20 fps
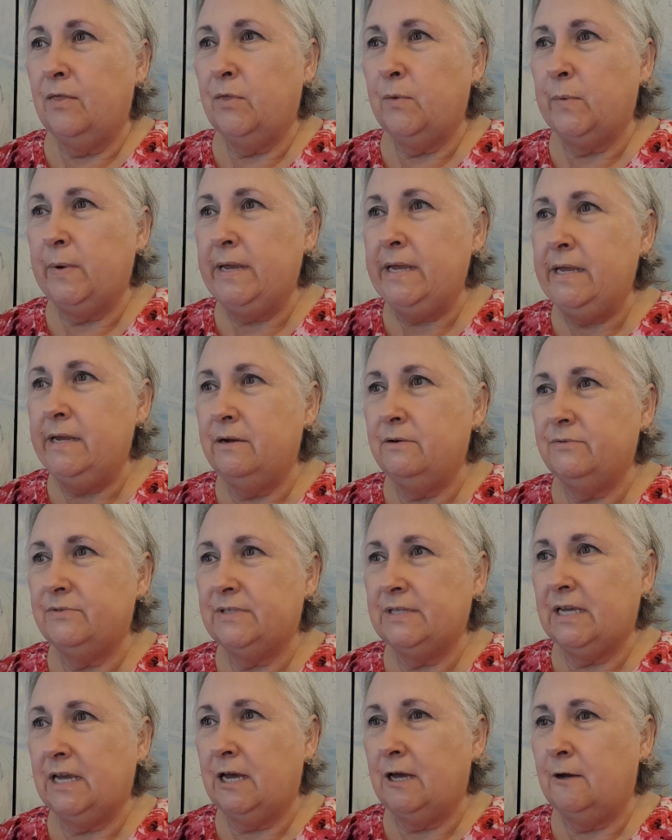3
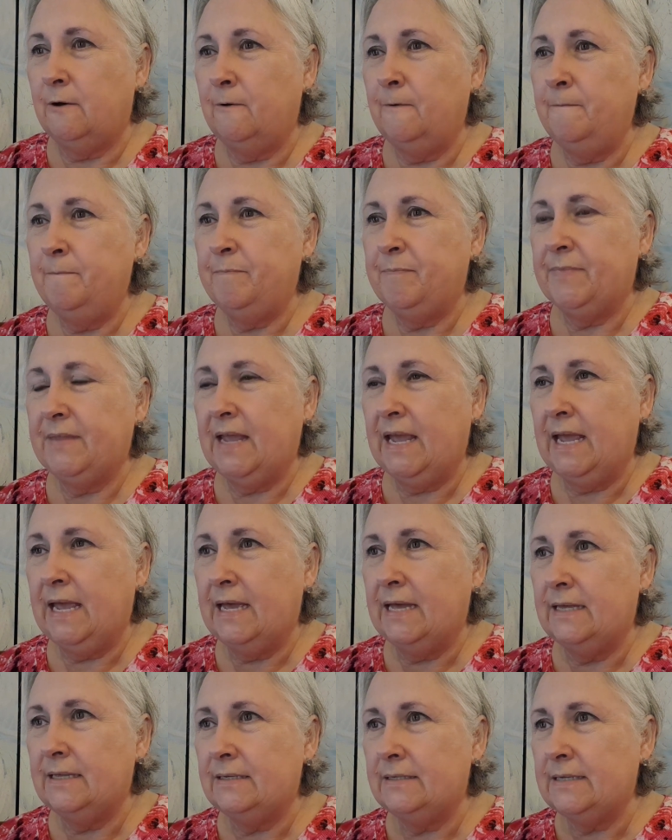years ago.
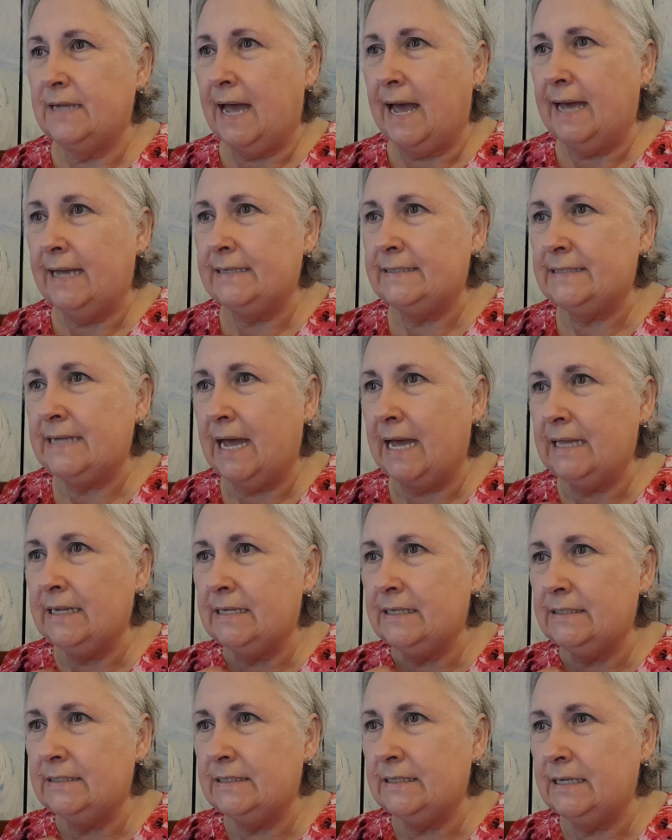And I
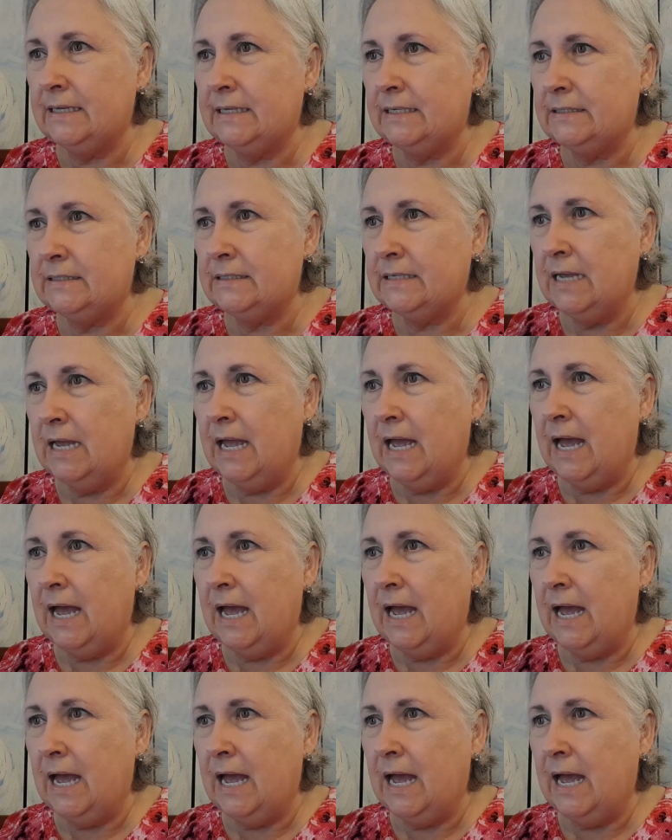titled it,